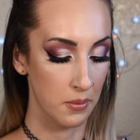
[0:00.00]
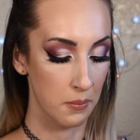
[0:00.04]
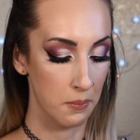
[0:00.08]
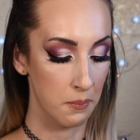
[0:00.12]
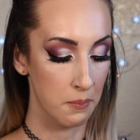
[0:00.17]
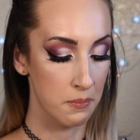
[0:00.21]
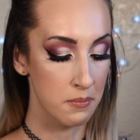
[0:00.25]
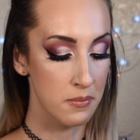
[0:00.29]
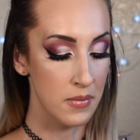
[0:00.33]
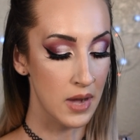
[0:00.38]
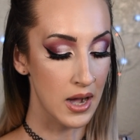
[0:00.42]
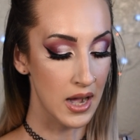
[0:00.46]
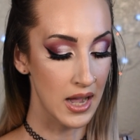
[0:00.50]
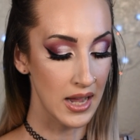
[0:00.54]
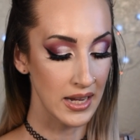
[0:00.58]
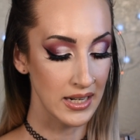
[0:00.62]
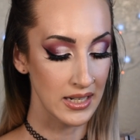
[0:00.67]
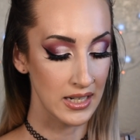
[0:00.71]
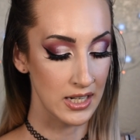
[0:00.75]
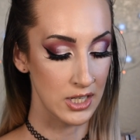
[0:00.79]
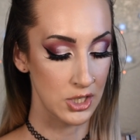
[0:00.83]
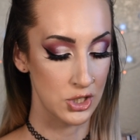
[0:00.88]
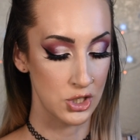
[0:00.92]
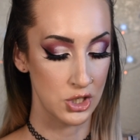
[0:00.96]
my
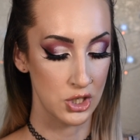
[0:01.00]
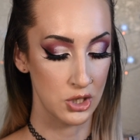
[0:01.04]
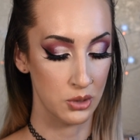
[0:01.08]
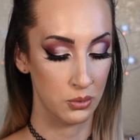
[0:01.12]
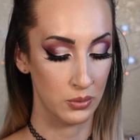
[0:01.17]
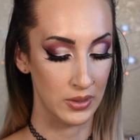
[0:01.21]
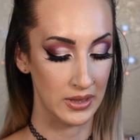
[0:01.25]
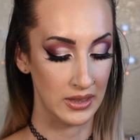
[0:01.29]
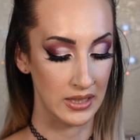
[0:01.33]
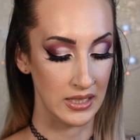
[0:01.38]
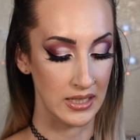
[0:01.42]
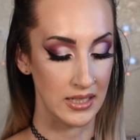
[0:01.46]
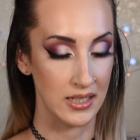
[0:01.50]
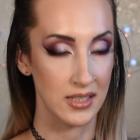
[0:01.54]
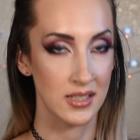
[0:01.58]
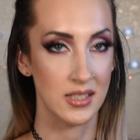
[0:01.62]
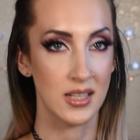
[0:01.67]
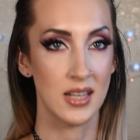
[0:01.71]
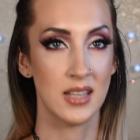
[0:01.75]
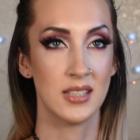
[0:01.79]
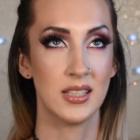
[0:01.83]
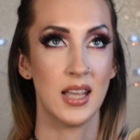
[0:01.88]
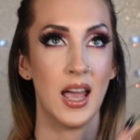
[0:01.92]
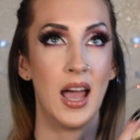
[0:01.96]
issue with these
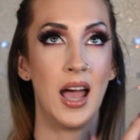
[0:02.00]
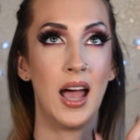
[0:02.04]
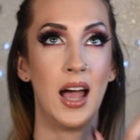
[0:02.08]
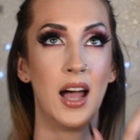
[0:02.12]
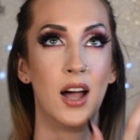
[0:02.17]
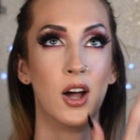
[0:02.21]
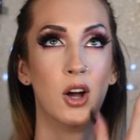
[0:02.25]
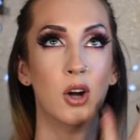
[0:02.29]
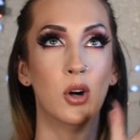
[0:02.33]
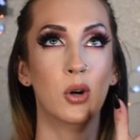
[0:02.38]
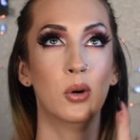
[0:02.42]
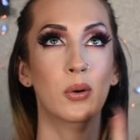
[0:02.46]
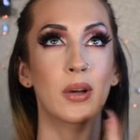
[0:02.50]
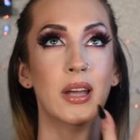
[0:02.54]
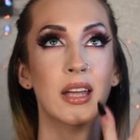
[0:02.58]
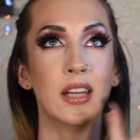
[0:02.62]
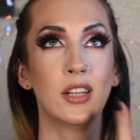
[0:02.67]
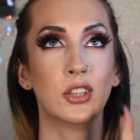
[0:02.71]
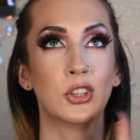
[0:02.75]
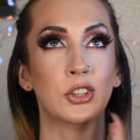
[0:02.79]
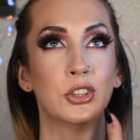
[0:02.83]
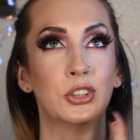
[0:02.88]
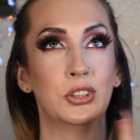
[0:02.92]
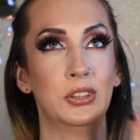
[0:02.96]
is how
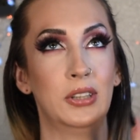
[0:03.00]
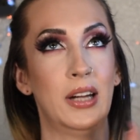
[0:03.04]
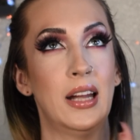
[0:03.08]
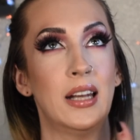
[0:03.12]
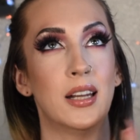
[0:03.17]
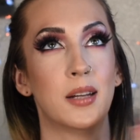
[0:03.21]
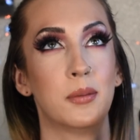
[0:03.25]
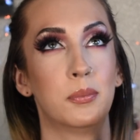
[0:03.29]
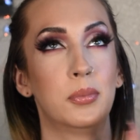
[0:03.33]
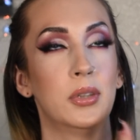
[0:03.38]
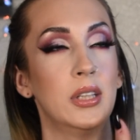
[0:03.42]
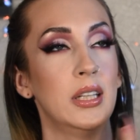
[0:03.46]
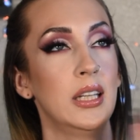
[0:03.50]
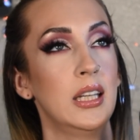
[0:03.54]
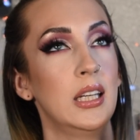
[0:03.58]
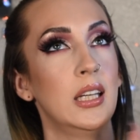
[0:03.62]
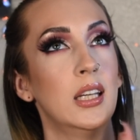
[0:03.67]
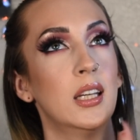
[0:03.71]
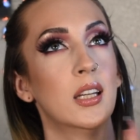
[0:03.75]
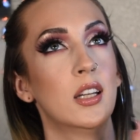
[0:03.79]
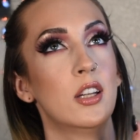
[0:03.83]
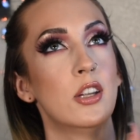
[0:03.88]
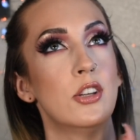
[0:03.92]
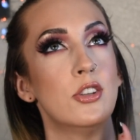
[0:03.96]

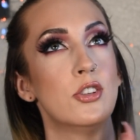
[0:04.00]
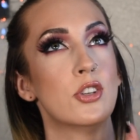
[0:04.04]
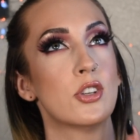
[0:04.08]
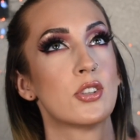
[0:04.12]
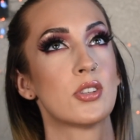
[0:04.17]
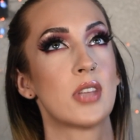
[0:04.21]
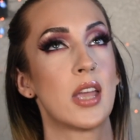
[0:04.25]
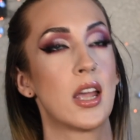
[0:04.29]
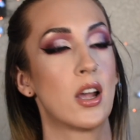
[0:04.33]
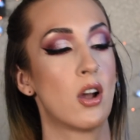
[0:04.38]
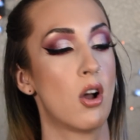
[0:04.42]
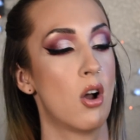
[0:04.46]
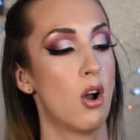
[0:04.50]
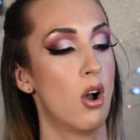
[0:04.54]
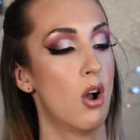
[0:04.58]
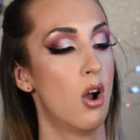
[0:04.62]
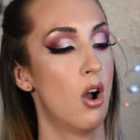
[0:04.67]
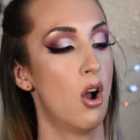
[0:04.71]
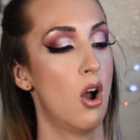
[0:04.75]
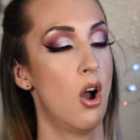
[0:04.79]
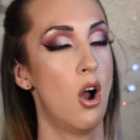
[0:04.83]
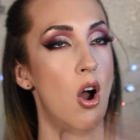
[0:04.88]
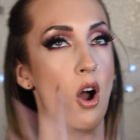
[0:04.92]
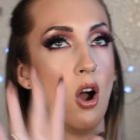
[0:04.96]
incredibly just like
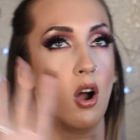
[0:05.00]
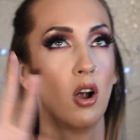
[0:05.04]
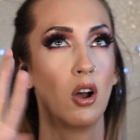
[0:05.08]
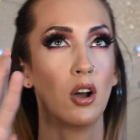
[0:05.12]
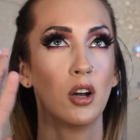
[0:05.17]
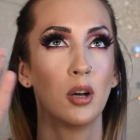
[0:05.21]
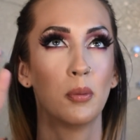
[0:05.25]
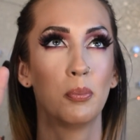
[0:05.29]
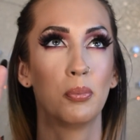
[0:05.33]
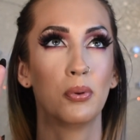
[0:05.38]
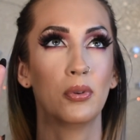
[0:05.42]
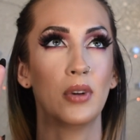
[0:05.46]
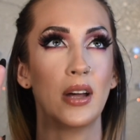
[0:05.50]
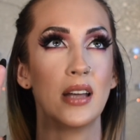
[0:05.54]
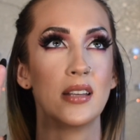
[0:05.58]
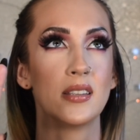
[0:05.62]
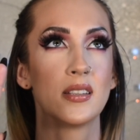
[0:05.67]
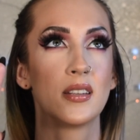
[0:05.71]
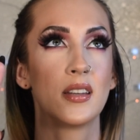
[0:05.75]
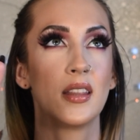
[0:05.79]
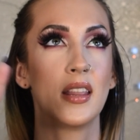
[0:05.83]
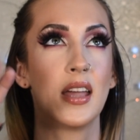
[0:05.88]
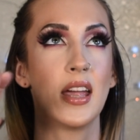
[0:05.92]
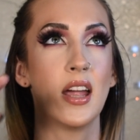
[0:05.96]
hard
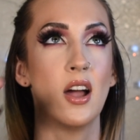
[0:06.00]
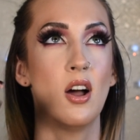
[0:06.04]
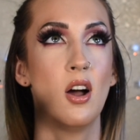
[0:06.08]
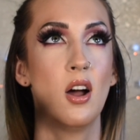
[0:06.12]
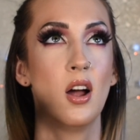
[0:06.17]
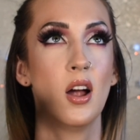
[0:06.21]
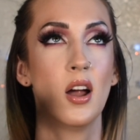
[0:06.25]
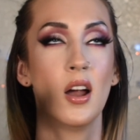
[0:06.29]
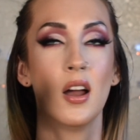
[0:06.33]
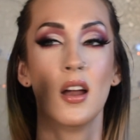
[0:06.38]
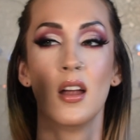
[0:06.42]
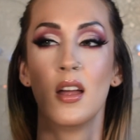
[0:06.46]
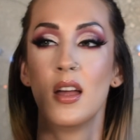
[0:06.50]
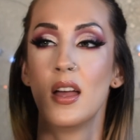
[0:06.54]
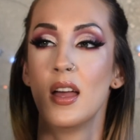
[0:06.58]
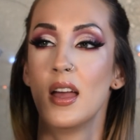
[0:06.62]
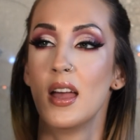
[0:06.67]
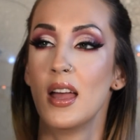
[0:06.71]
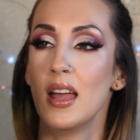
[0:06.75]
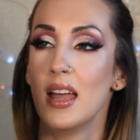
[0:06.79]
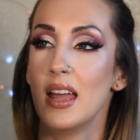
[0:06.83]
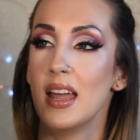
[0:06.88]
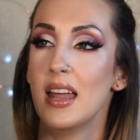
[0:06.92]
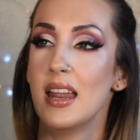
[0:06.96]
pressed they are.
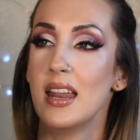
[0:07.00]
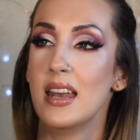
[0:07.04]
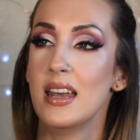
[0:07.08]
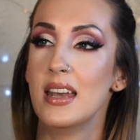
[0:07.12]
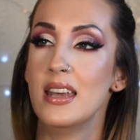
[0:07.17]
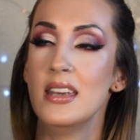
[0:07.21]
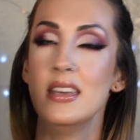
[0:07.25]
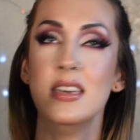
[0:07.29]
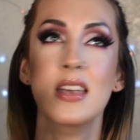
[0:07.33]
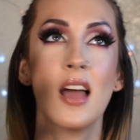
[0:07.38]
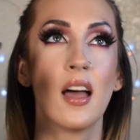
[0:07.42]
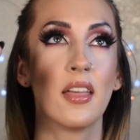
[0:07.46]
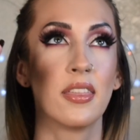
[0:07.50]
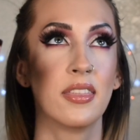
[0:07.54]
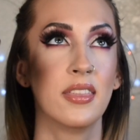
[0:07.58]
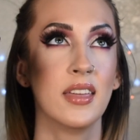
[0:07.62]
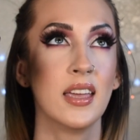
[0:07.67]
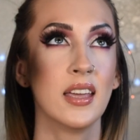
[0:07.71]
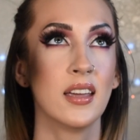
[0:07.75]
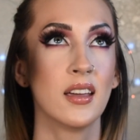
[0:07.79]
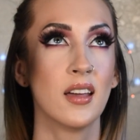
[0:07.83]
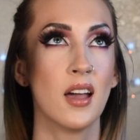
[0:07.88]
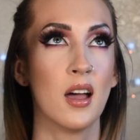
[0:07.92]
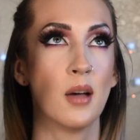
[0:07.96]

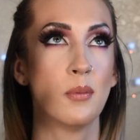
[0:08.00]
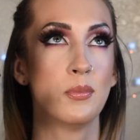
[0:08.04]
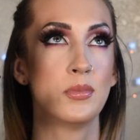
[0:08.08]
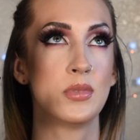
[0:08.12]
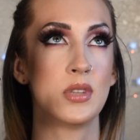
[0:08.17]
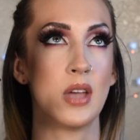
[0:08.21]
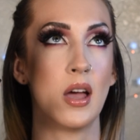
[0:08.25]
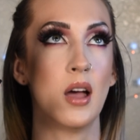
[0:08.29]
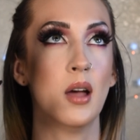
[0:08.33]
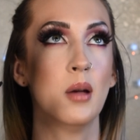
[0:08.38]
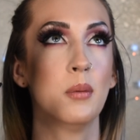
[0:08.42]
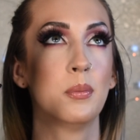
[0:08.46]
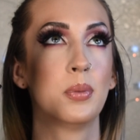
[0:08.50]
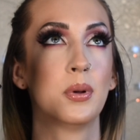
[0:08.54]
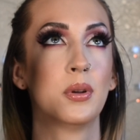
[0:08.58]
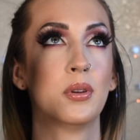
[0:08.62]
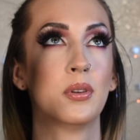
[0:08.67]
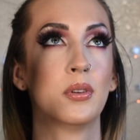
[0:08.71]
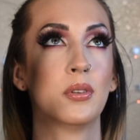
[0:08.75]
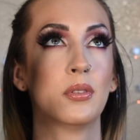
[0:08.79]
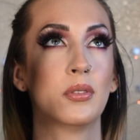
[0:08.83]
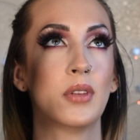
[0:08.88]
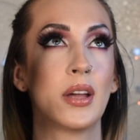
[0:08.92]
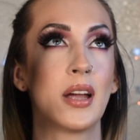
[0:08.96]
Nothing comes up.
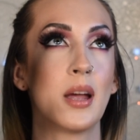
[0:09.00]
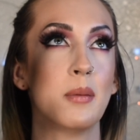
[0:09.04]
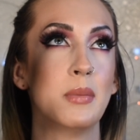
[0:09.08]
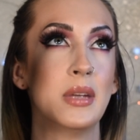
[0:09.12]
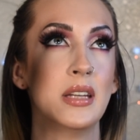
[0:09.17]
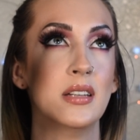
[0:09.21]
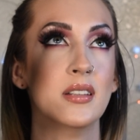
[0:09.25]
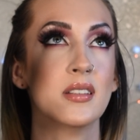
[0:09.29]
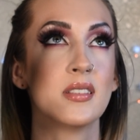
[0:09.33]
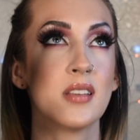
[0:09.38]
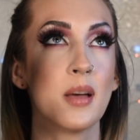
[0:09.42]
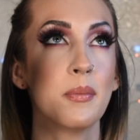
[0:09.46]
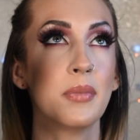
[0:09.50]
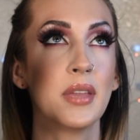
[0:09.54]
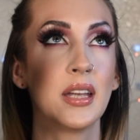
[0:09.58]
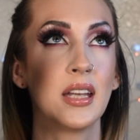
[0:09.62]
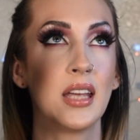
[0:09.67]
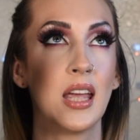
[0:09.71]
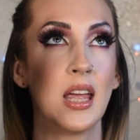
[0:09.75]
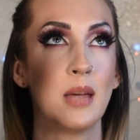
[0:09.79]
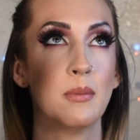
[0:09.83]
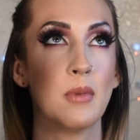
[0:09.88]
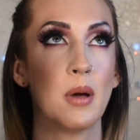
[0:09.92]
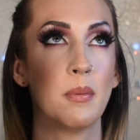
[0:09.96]
Like, I mean, something
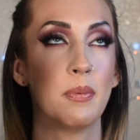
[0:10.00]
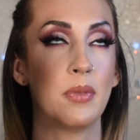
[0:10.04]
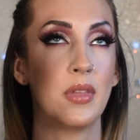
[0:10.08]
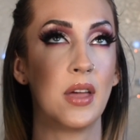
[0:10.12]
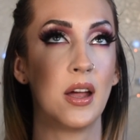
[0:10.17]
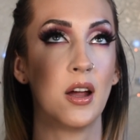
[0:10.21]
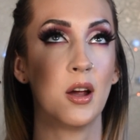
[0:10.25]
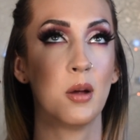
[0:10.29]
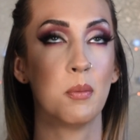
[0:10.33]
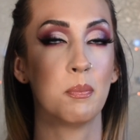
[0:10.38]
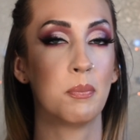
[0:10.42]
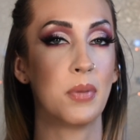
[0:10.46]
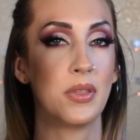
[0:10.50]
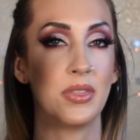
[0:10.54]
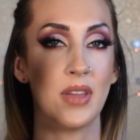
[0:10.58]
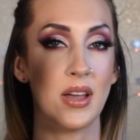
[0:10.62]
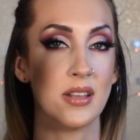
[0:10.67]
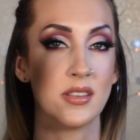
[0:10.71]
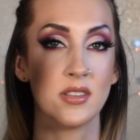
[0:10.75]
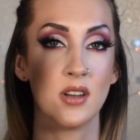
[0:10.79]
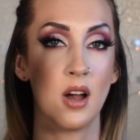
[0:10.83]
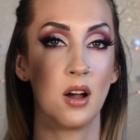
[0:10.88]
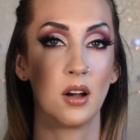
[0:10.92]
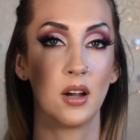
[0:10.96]
came up there, but
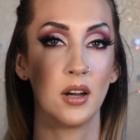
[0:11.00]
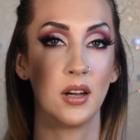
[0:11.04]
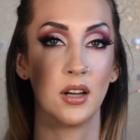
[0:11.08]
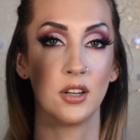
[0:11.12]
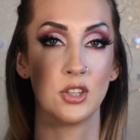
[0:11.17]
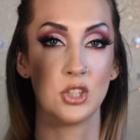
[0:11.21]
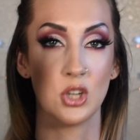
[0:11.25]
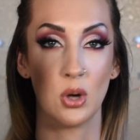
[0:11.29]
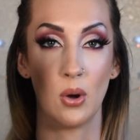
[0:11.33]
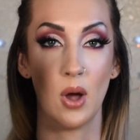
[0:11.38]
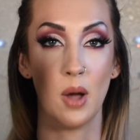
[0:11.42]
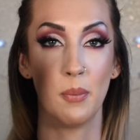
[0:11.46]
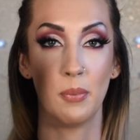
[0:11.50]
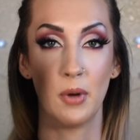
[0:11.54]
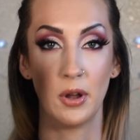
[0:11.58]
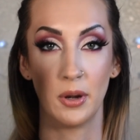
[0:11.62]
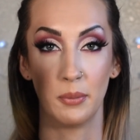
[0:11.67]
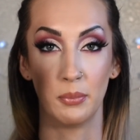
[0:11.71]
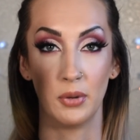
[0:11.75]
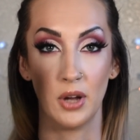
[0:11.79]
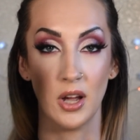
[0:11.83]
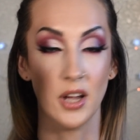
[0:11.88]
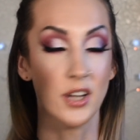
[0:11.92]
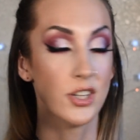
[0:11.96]
that's not going to show up on a
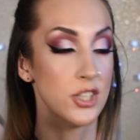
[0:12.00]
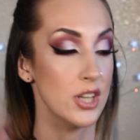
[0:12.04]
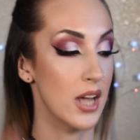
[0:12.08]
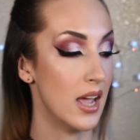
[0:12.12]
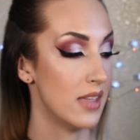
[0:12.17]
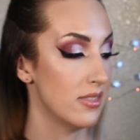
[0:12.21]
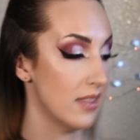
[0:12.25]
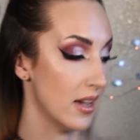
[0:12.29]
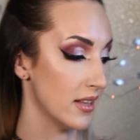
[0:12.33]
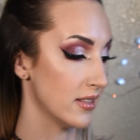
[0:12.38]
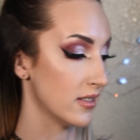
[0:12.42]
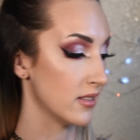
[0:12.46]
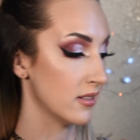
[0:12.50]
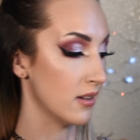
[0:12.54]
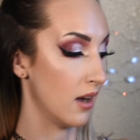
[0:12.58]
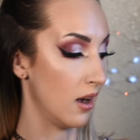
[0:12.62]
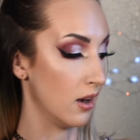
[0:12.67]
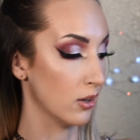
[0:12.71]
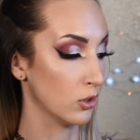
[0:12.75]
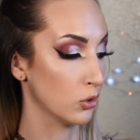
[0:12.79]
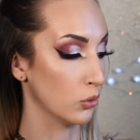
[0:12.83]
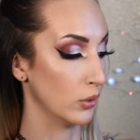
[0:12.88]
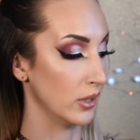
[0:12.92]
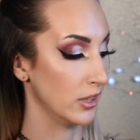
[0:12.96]
brush and that's
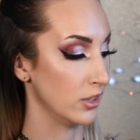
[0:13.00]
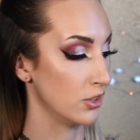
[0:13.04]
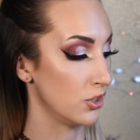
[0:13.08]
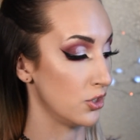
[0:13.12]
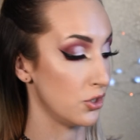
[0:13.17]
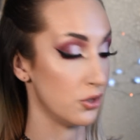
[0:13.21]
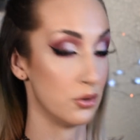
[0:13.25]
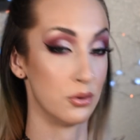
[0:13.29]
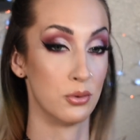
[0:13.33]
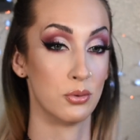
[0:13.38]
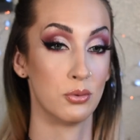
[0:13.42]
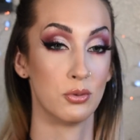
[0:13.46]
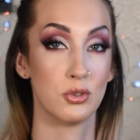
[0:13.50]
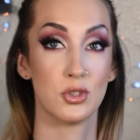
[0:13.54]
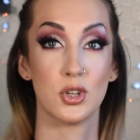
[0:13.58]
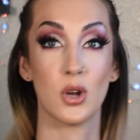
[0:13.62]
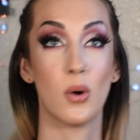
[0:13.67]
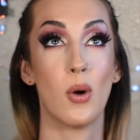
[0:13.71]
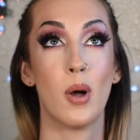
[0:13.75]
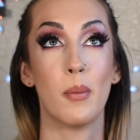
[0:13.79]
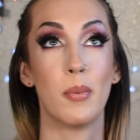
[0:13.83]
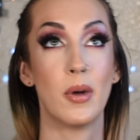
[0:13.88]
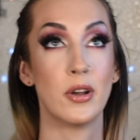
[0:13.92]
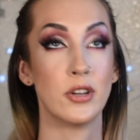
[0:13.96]
not going to
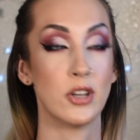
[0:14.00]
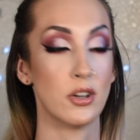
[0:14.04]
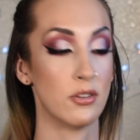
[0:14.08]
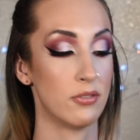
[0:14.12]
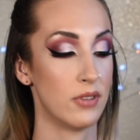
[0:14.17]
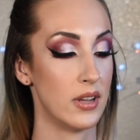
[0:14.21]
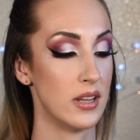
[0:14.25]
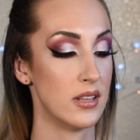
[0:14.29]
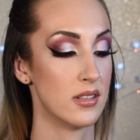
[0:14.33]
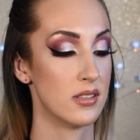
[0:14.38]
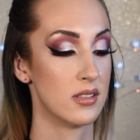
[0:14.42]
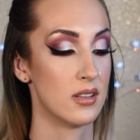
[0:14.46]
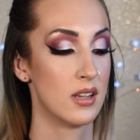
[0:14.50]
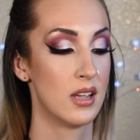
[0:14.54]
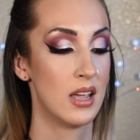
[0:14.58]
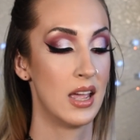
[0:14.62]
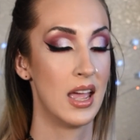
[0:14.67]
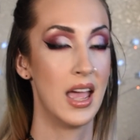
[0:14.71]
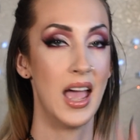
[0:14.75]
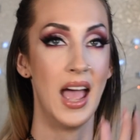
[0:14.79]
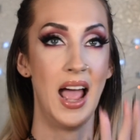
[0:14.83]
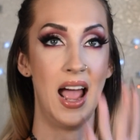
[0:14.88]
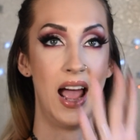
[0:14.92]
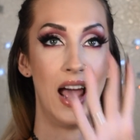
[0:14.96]
show up on your face
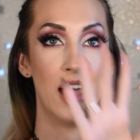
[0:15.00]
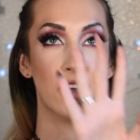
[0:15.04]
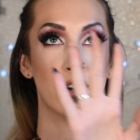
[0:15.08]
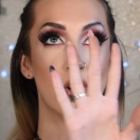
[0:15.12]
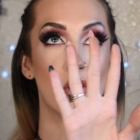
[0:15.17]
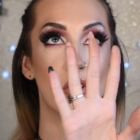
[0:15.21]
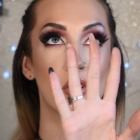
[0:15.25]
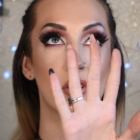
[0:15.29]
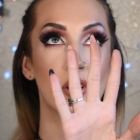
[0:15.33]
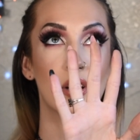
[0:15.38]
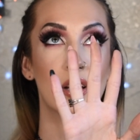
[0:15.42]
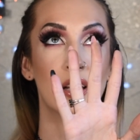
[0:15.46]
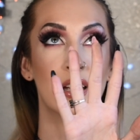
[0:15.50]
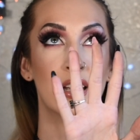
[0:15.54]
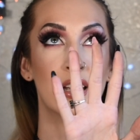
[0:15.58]
at all.